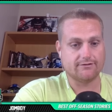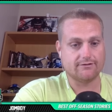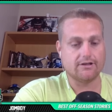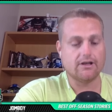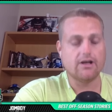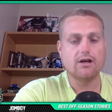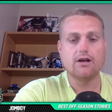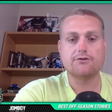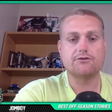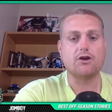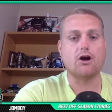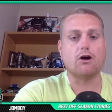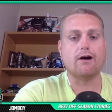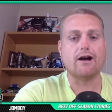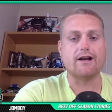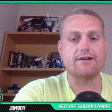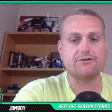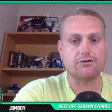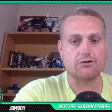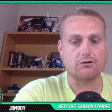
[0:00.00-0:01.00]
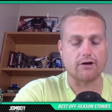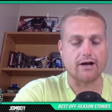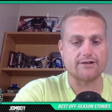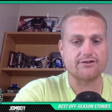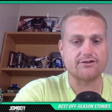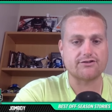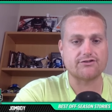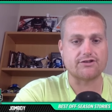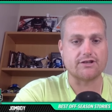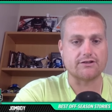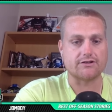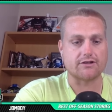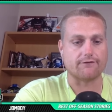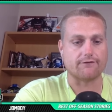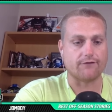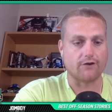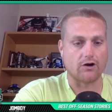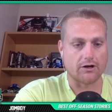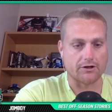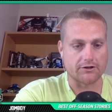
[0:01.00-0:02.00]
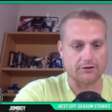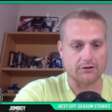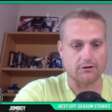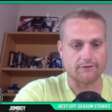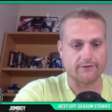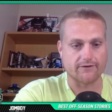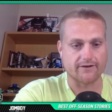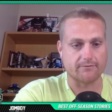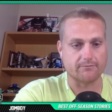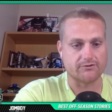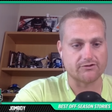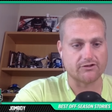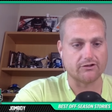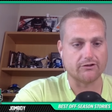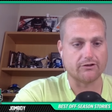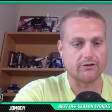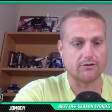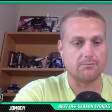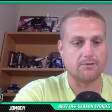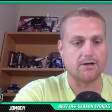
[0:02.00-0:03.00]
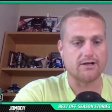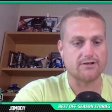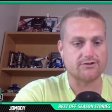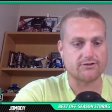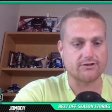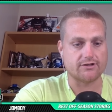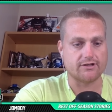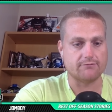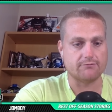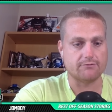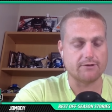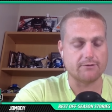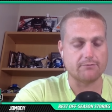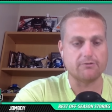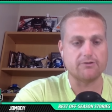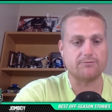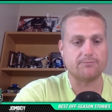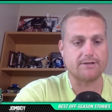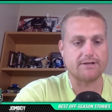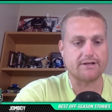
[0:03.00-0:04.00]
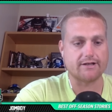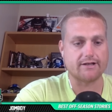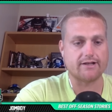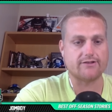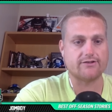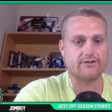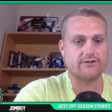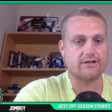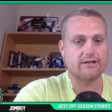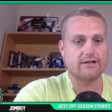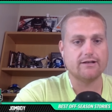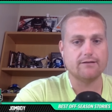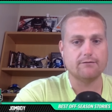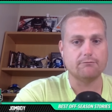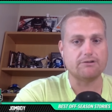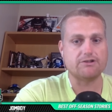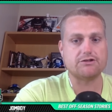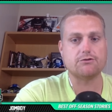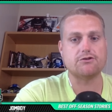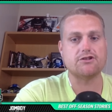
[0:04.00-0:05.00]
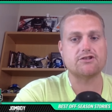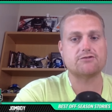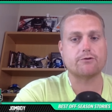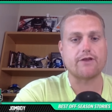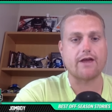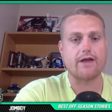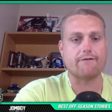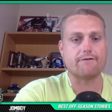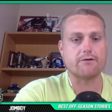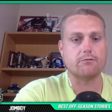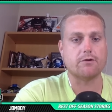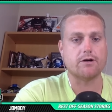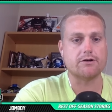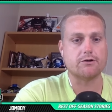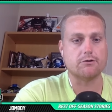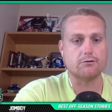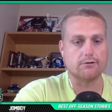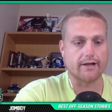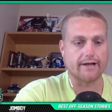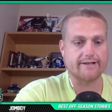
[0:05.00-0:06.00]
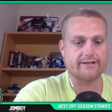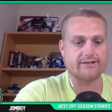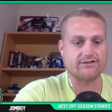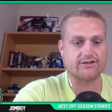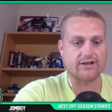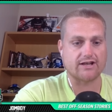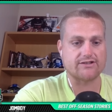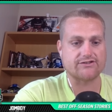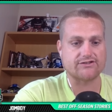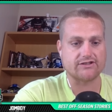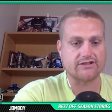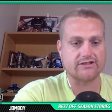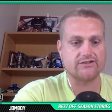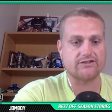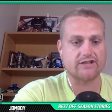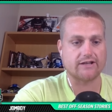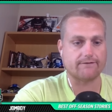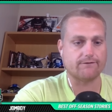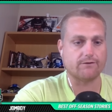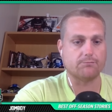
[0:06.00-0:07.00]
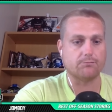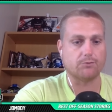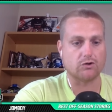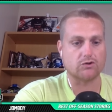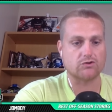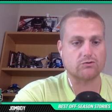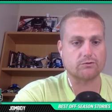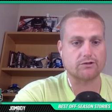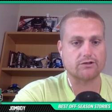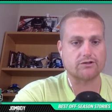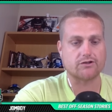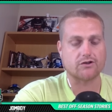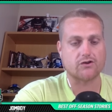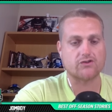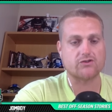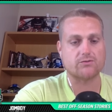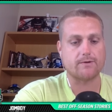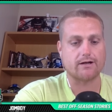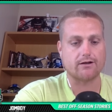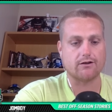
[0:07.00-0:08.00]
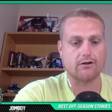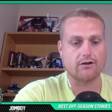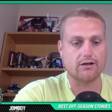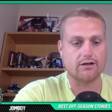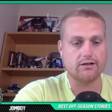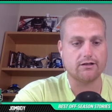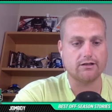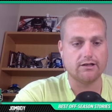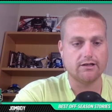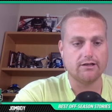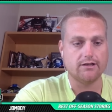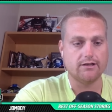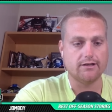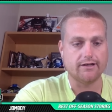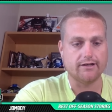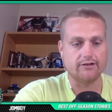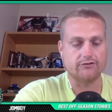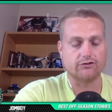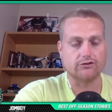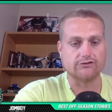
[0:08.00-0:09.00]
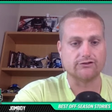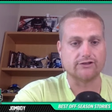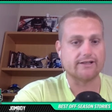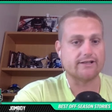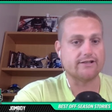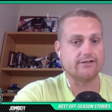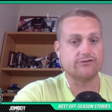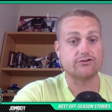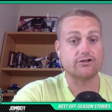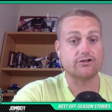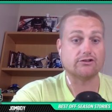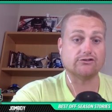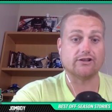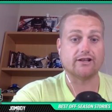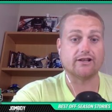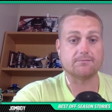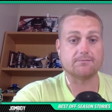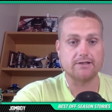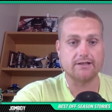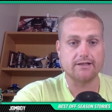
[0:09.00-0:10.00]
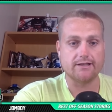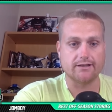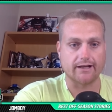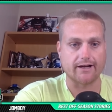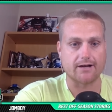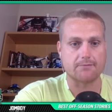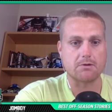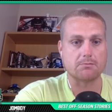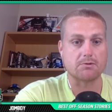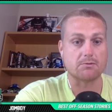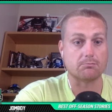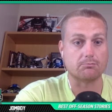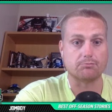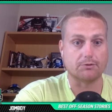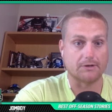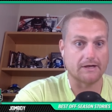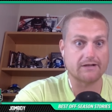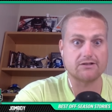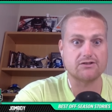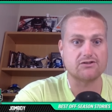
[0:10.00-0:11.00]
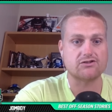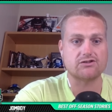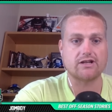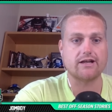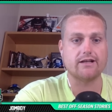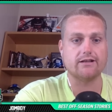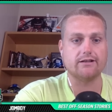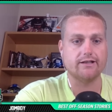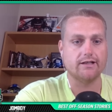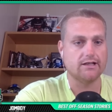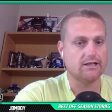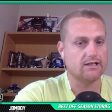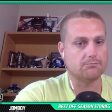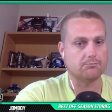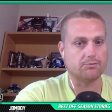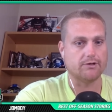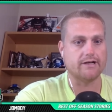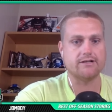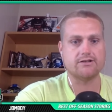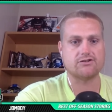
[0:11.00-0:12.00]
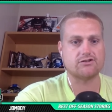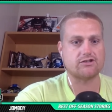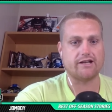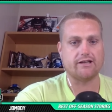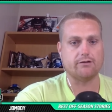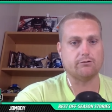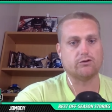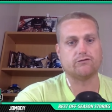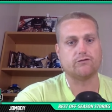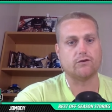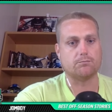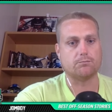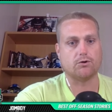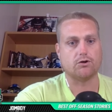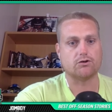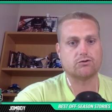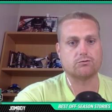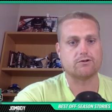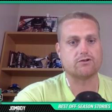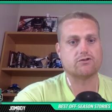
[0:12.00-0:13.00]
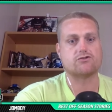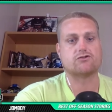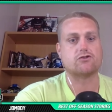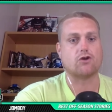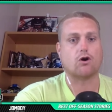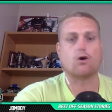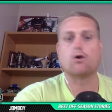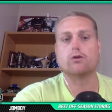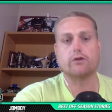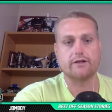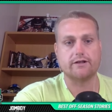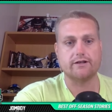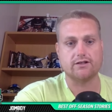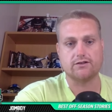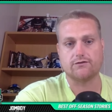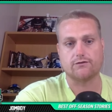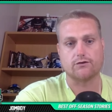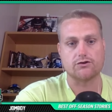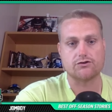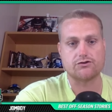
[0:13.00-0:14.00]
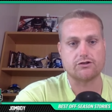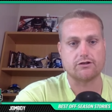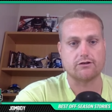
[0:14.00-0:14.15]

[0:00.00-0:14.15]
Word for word: Olsen? No, I do. I just think the fawning over him was a little much. It, it was because it's we do this with everyone who like says things that football Twitter talks about a lot, and so it's like he's just like me. Like I remember Brandon Staley Brandon Staley was football Twitter's darling his first